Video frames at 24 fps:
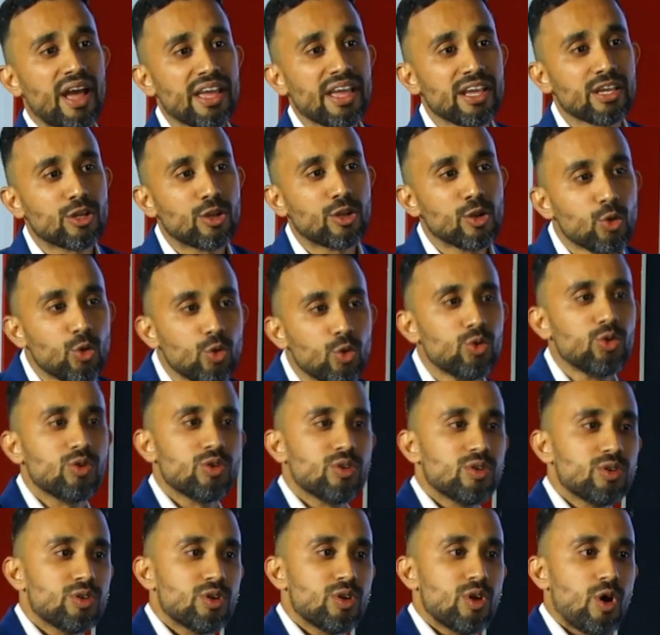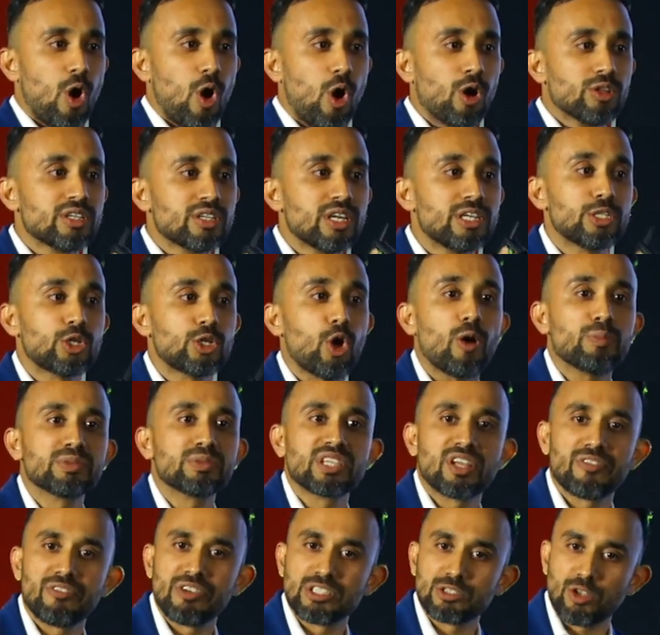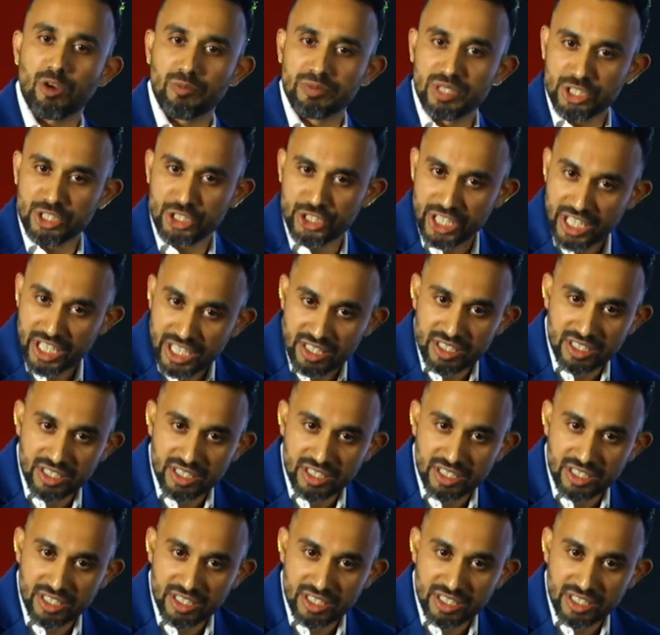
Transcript: glue on the top surface of the sheet.